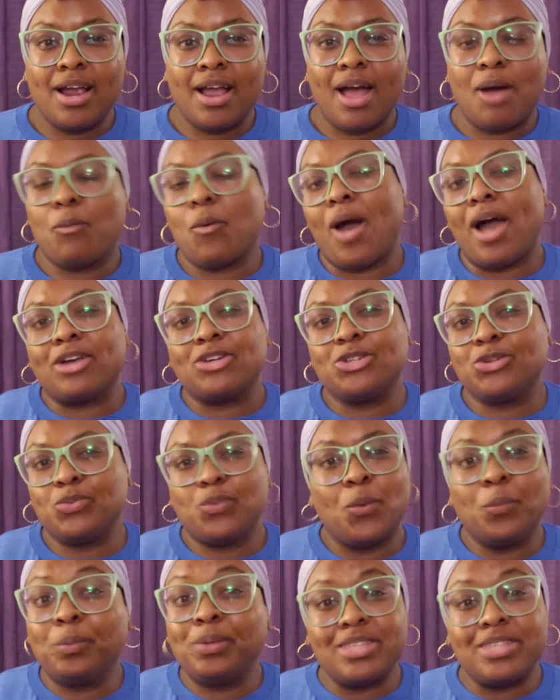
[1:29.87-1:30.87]
Oh, I actually
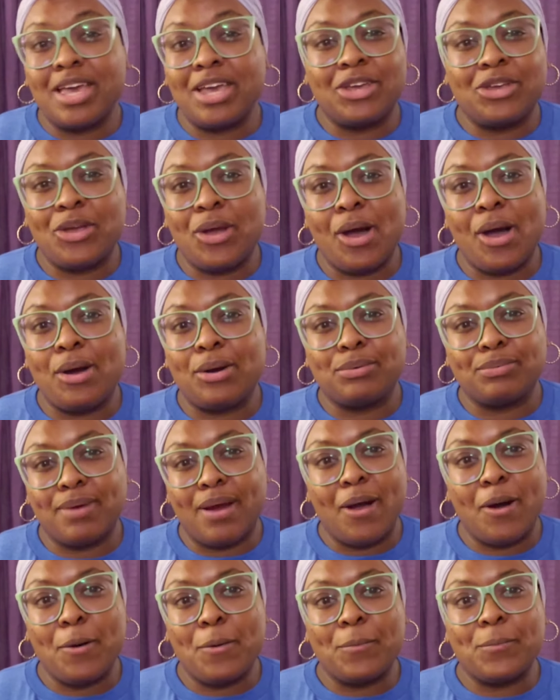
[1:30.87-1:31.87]
won't be taking y'all
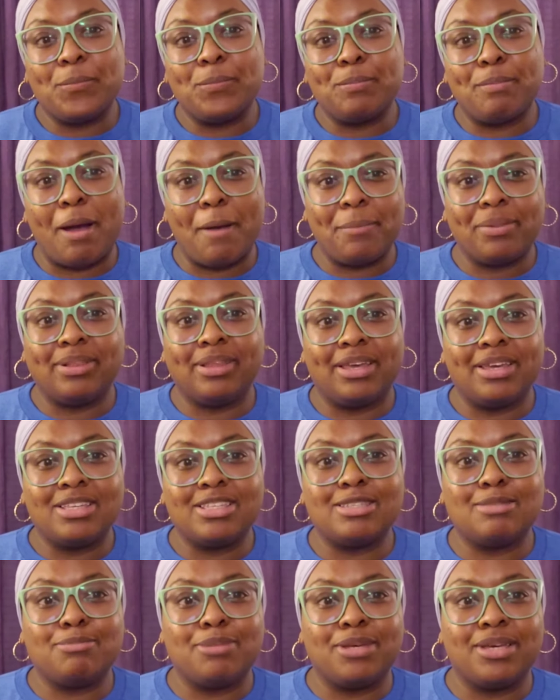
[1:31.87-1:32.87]
around my
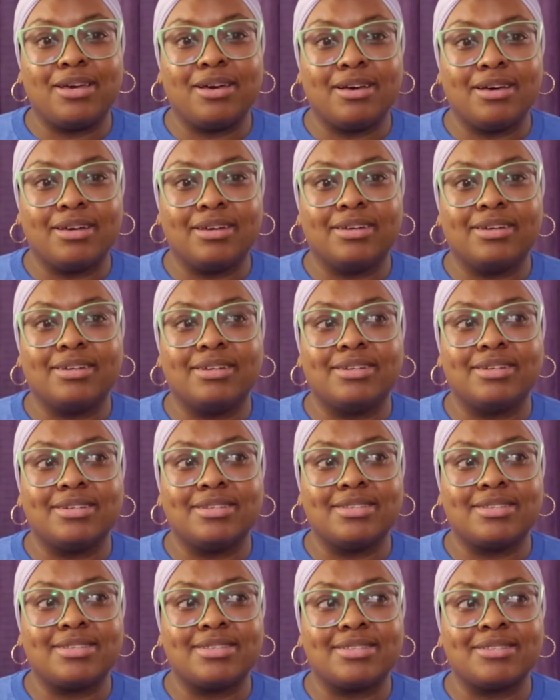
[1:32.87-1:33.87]
place
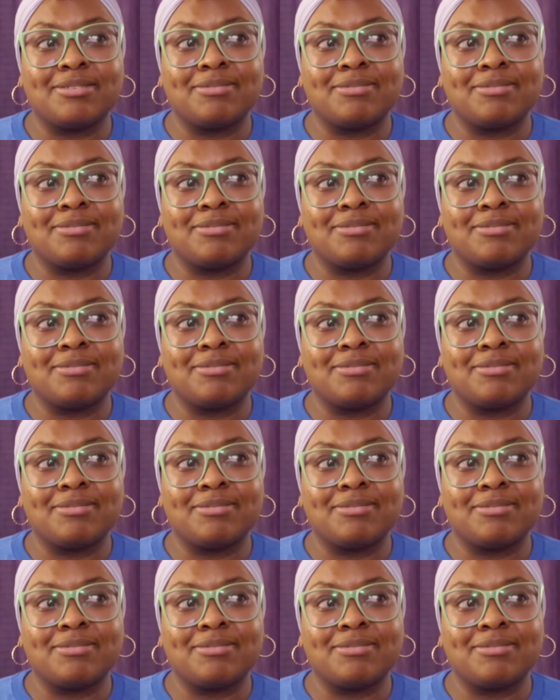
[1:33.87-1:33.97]
because